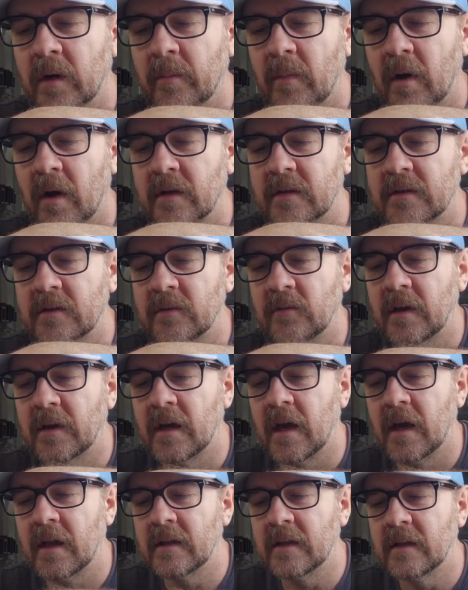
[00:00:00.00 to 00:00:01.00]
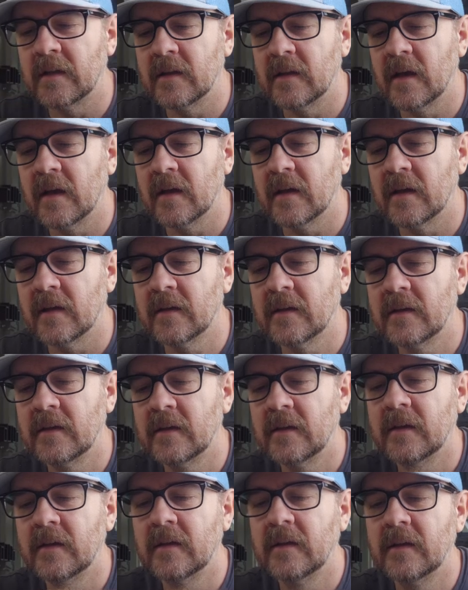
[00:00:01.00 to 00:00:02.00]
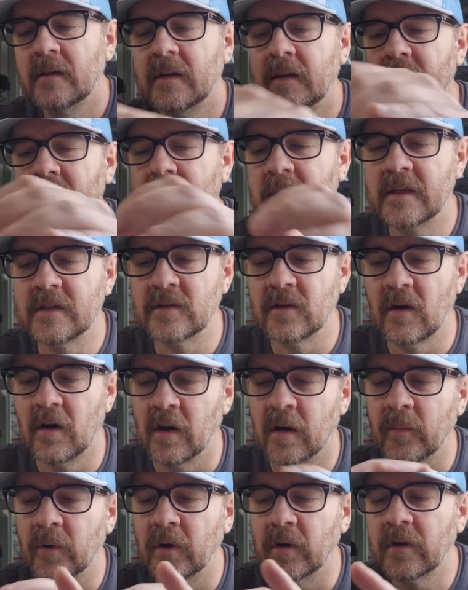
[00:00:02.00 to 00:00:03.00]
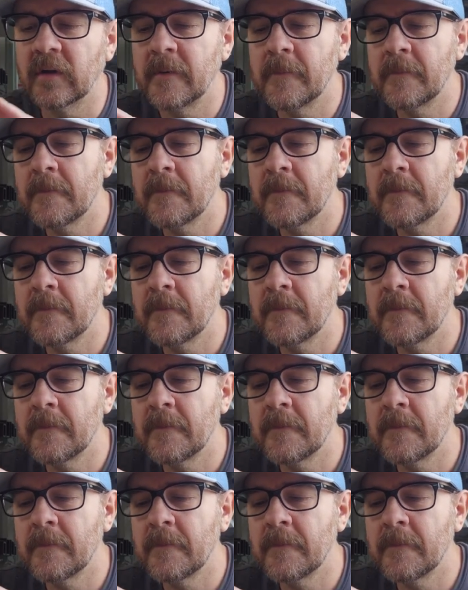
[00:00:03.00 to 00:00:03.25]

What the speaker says: marks and whatnot in his armor.